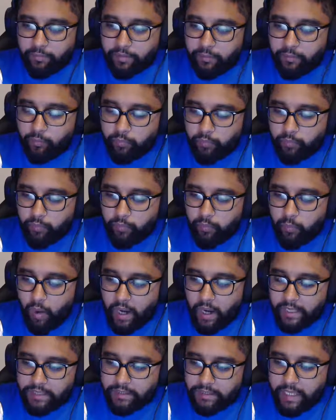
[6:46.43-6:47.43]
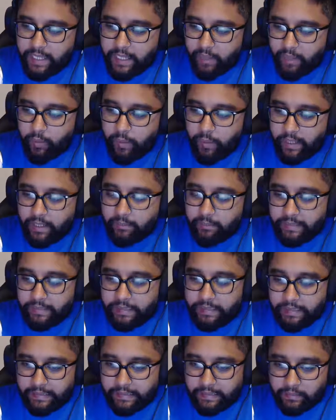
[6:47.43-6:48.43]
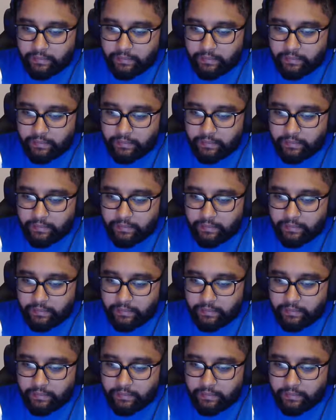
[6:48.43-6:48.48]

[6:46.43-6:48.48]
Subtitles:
but why just take away completely?